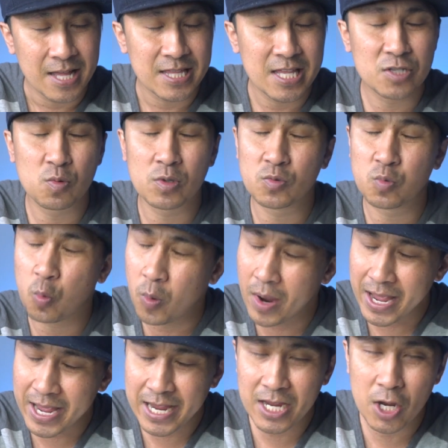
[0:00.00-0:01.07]
this was
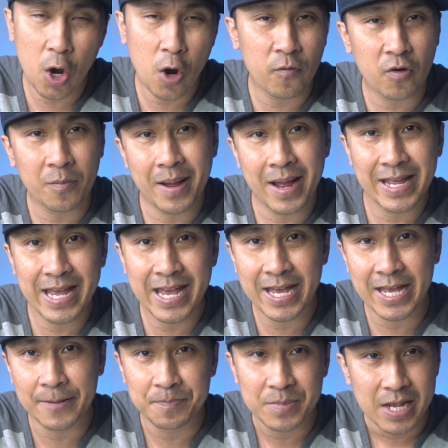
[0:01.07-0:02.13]
way over my
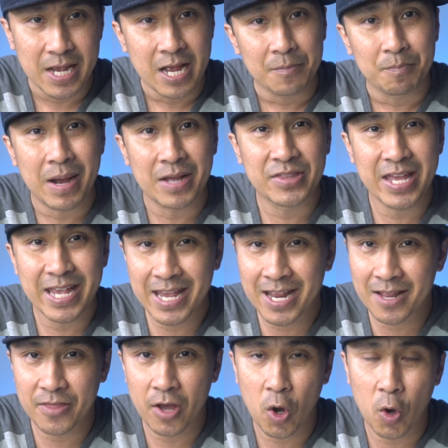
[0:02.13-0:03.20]
head. By the end
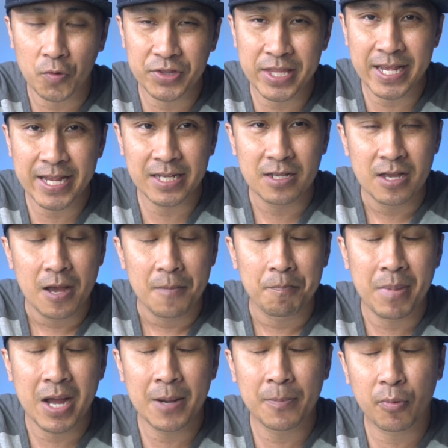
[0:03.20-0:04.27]
of the whole thing,
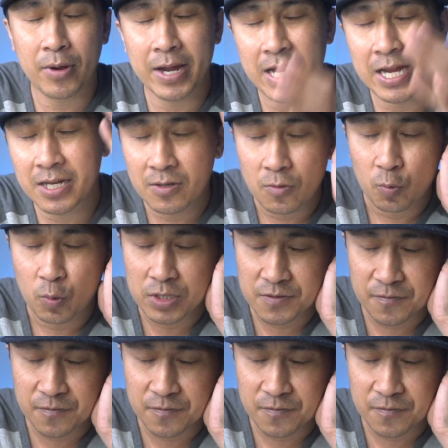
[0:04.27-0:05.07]
my brain was